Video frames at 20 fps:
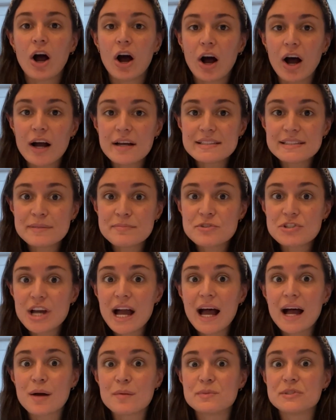Awesome
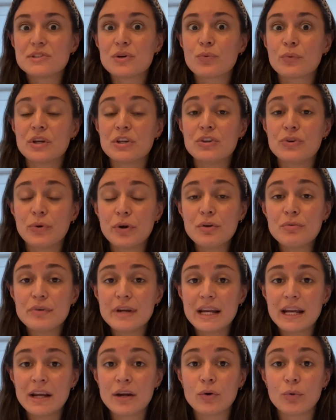job. So when you're
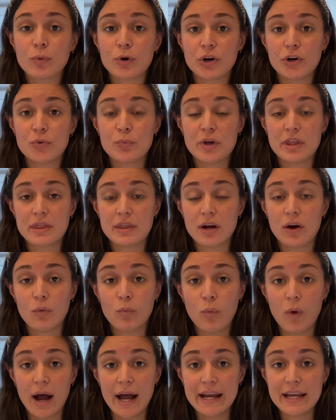reading a word with a
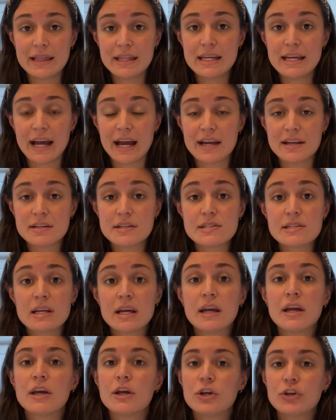Y at the end,
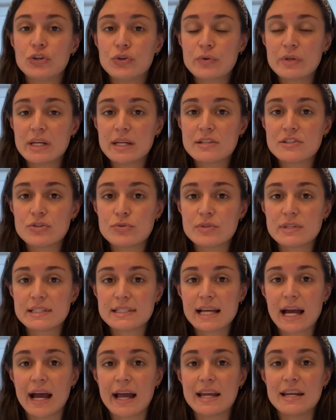you need to
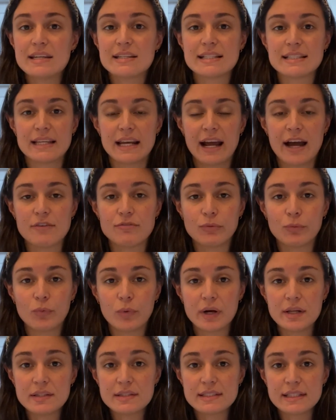decide, does it have
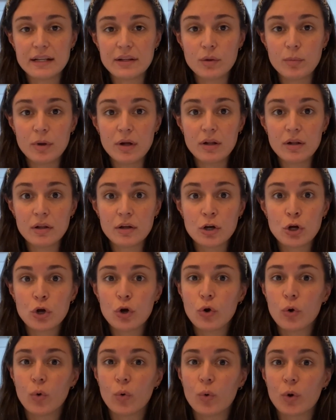one syllable
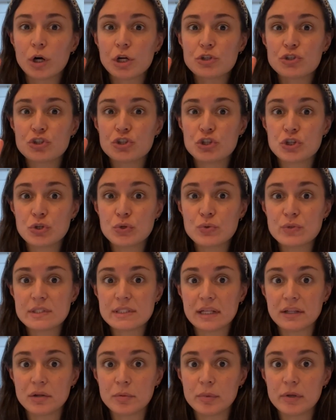or two
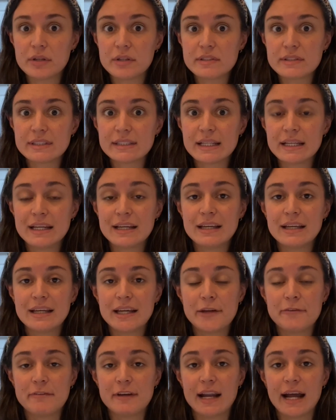syllables?
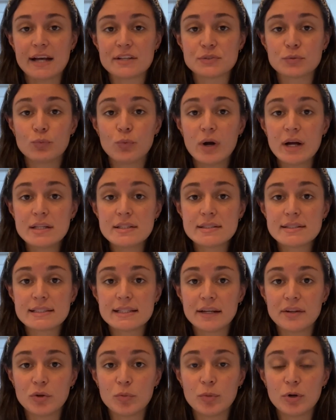If it has one
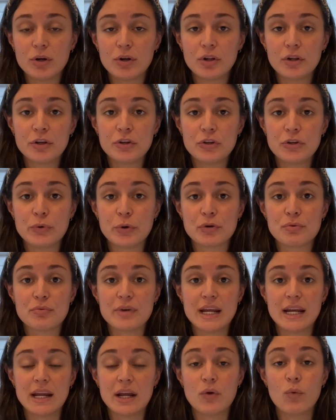syllable, you're
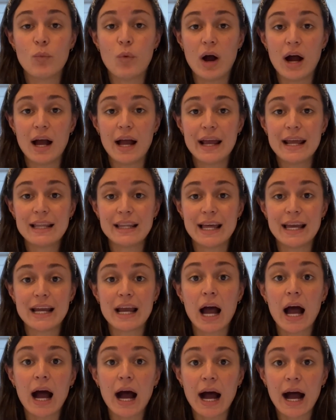reading Y
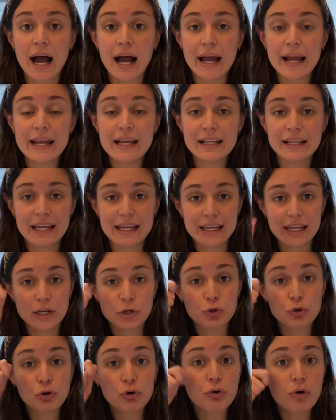like I, like
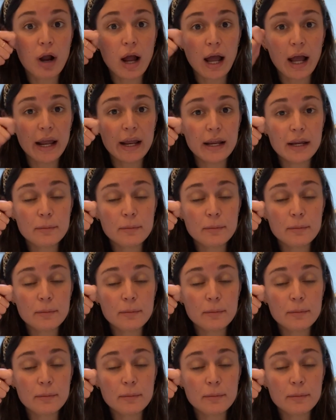in cry.